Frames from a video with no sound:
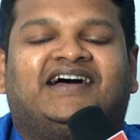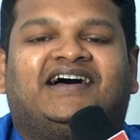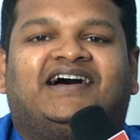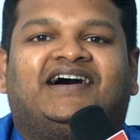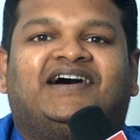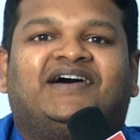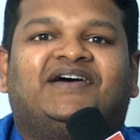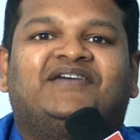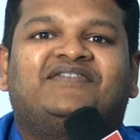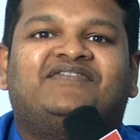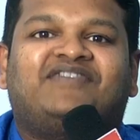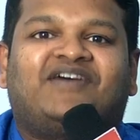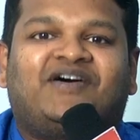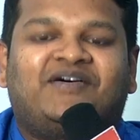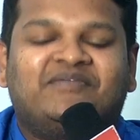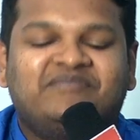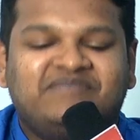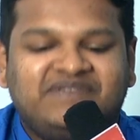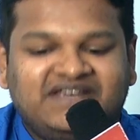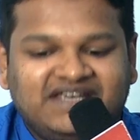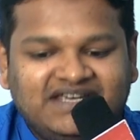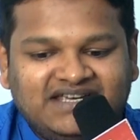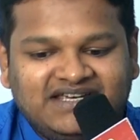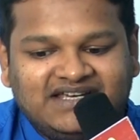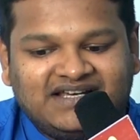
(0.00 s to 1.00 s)
For
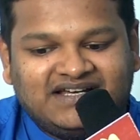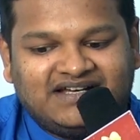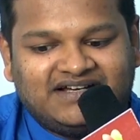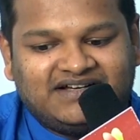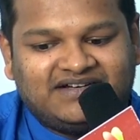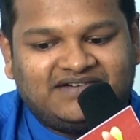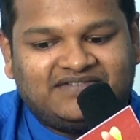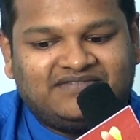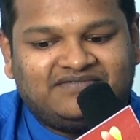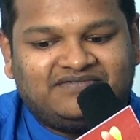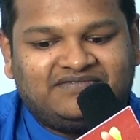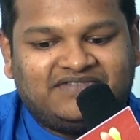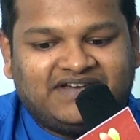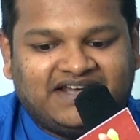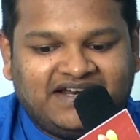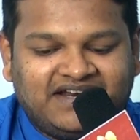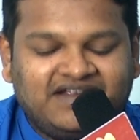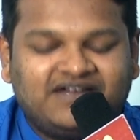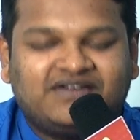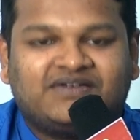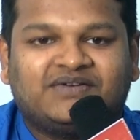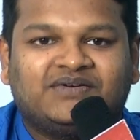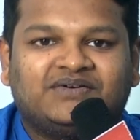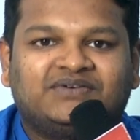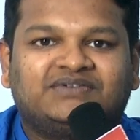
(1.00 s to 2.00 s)
me, very
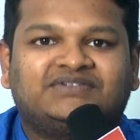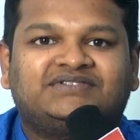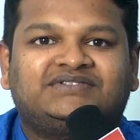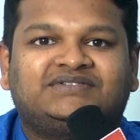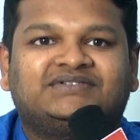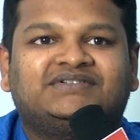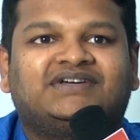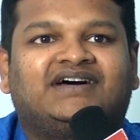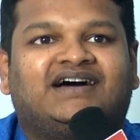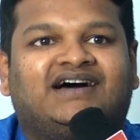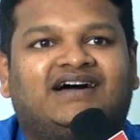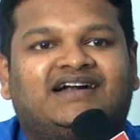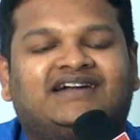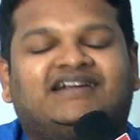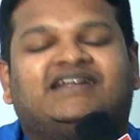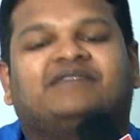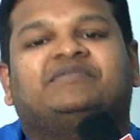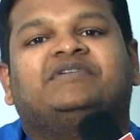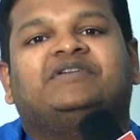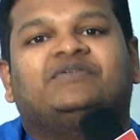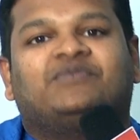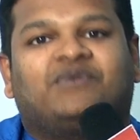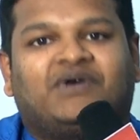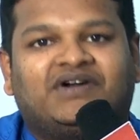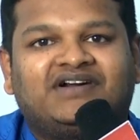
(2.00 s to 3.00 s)
close to the heart, I
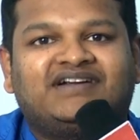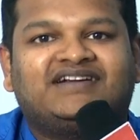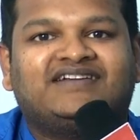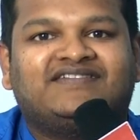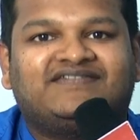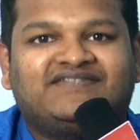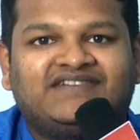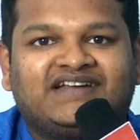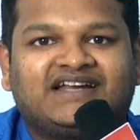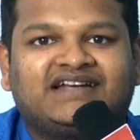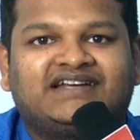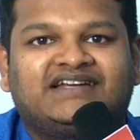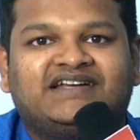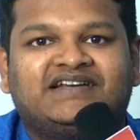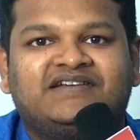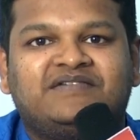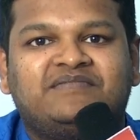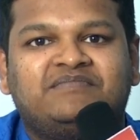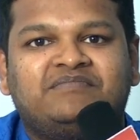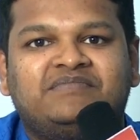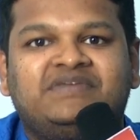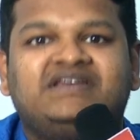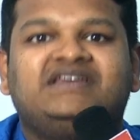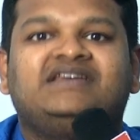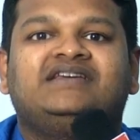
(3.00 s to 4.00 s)
mean, what reflected
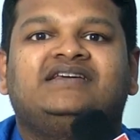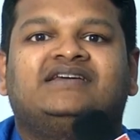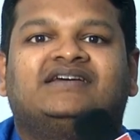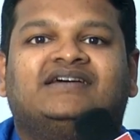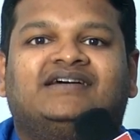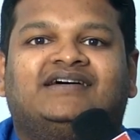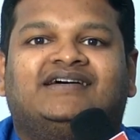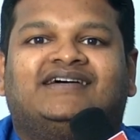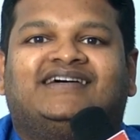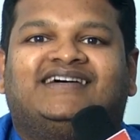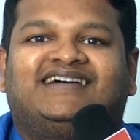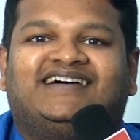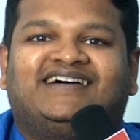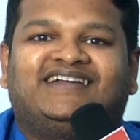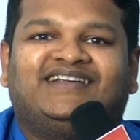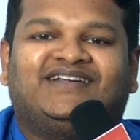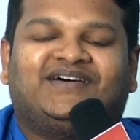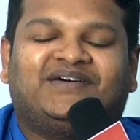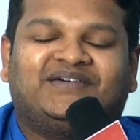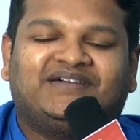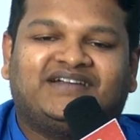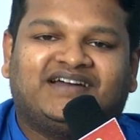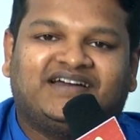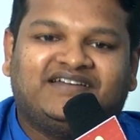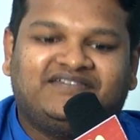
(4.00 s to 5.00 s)
me a
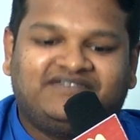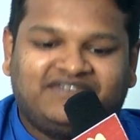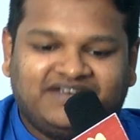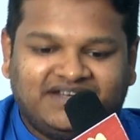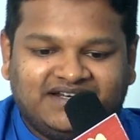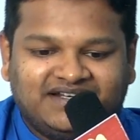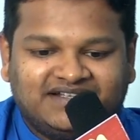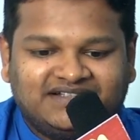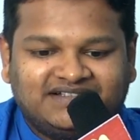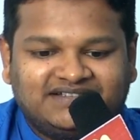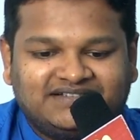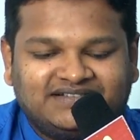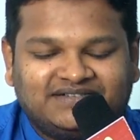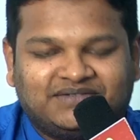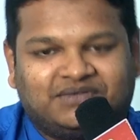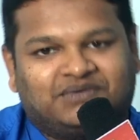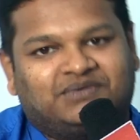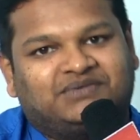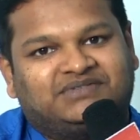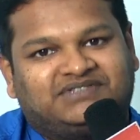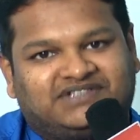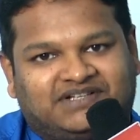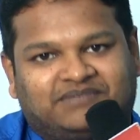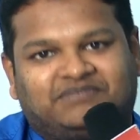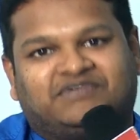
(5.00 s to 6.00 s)
lot, I feel, is
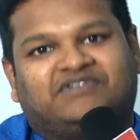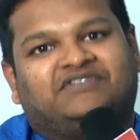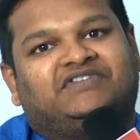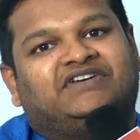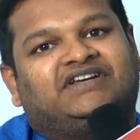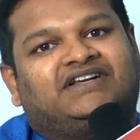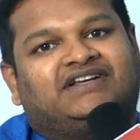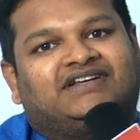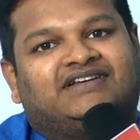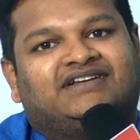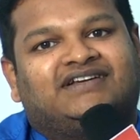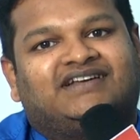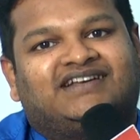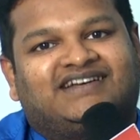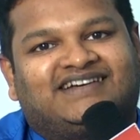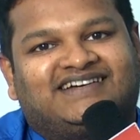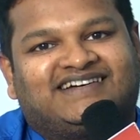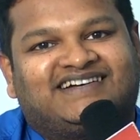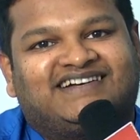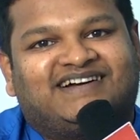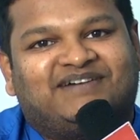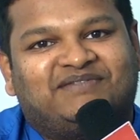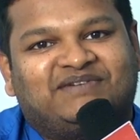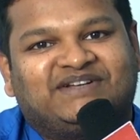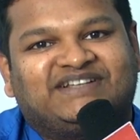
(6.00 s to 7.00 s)
Uttama Villain,
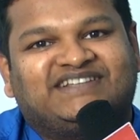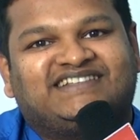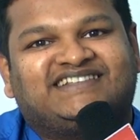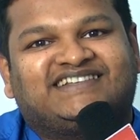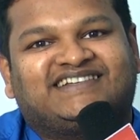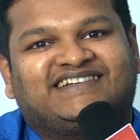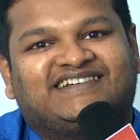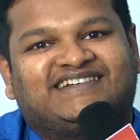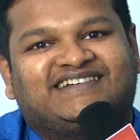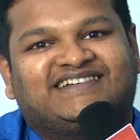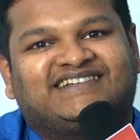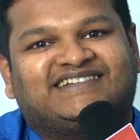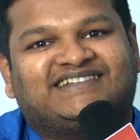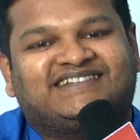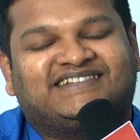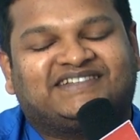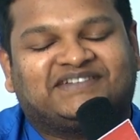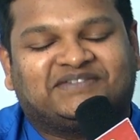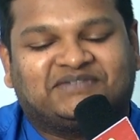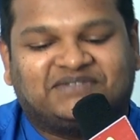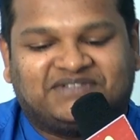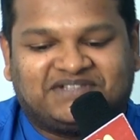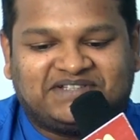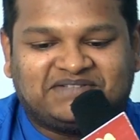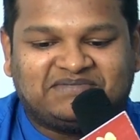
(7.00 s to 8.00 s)
Kamal sir's
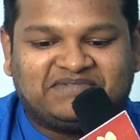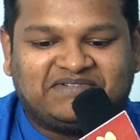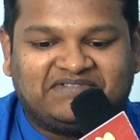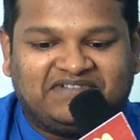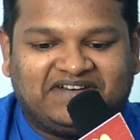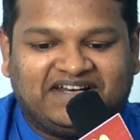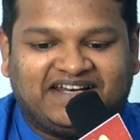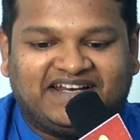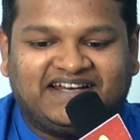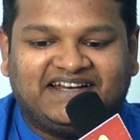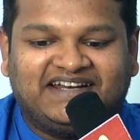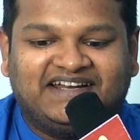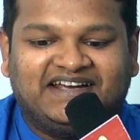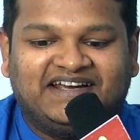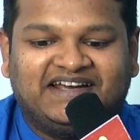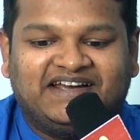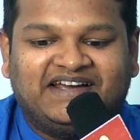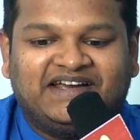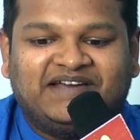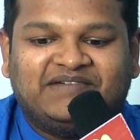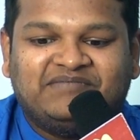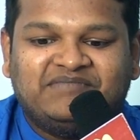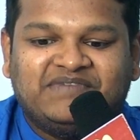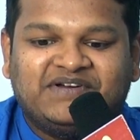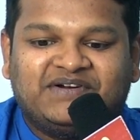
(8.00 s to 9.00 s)
Uttama Villain,
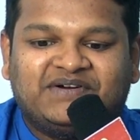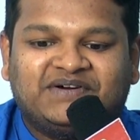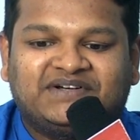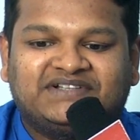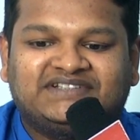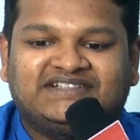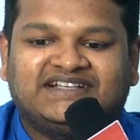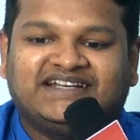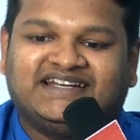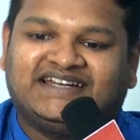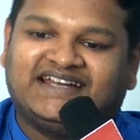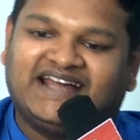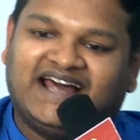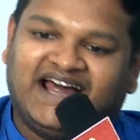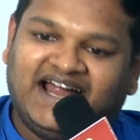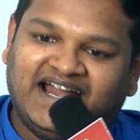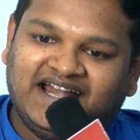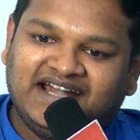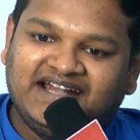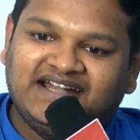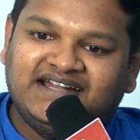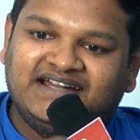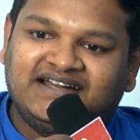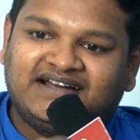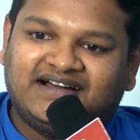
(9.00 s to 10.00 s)
because it
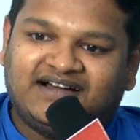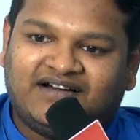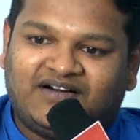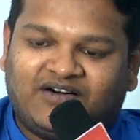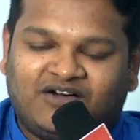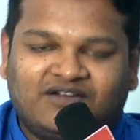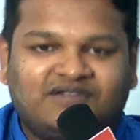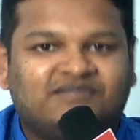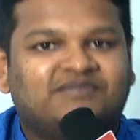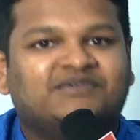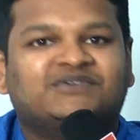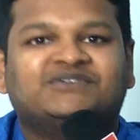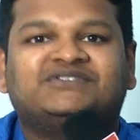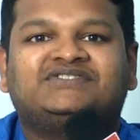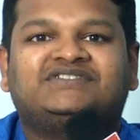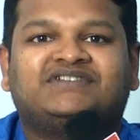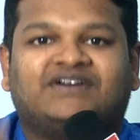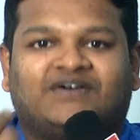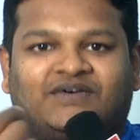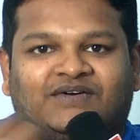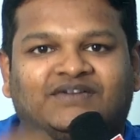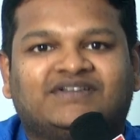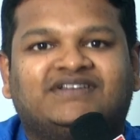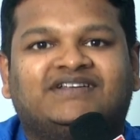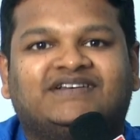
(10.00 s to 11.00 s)
had almost
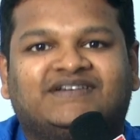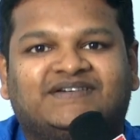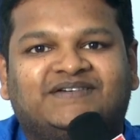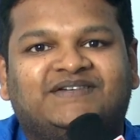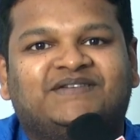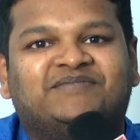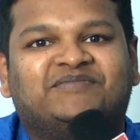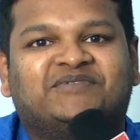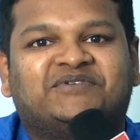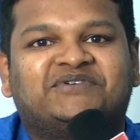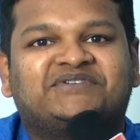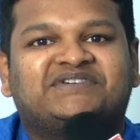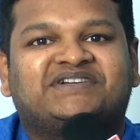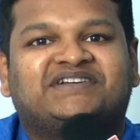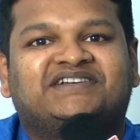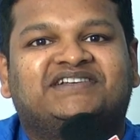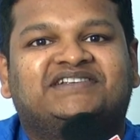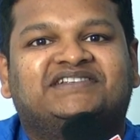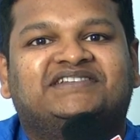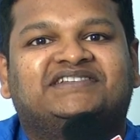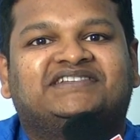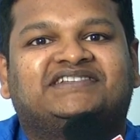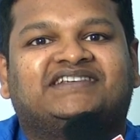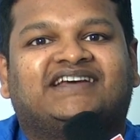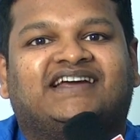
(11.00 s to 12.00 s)
all the
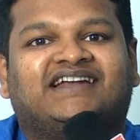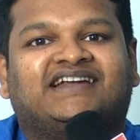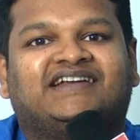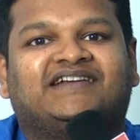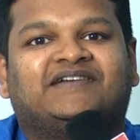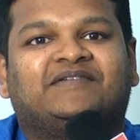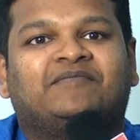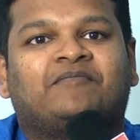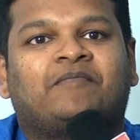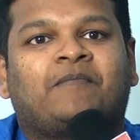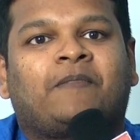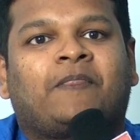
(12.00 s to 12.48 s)
emotions and